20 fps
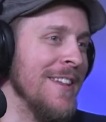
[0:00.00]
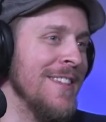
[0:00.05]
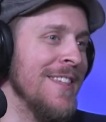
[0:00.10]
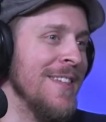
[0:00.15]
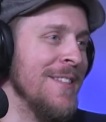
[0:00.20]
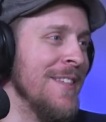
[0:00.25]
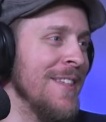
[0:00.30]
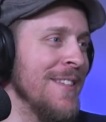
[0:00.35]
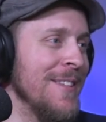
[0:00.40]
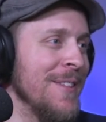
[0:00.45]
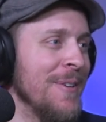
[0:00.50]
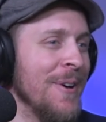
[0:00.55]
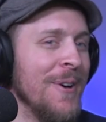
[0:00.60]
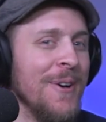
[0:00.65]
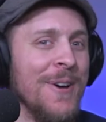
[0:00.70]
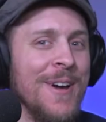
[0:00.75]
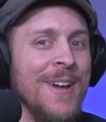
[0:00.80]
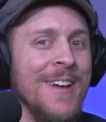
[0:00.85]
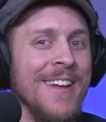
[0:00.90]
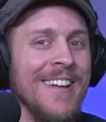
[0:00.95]
This isn't
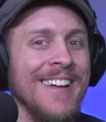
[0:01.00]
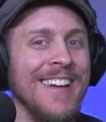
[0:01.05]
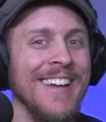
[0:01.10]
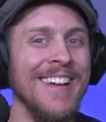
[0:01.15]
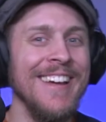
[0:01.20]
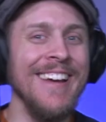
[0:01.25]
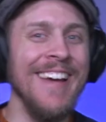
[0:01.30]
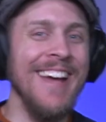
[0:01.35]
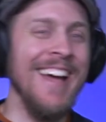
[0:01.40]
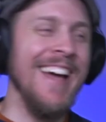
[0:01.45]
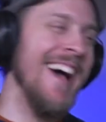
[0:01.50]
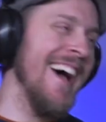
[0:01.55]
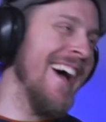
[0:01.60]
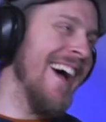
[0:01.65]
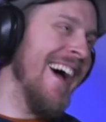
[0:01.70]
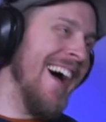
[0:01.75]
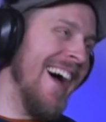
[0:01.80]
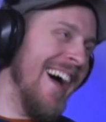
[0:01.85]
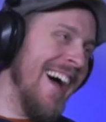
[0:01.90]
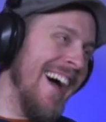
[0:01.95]
about
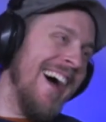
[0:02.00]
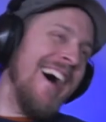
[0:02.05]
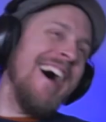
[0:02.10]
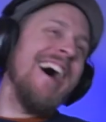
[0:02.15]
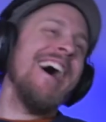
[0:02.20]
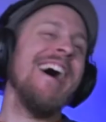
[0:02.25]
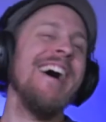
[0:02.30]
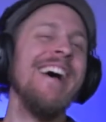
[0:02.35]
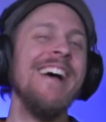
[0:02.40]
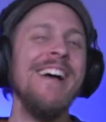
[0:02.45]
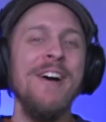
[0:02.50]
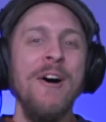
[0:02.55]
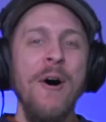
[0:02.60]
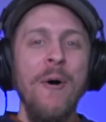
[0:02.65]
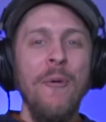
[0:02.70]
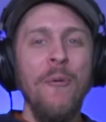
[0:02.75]
America, Rich.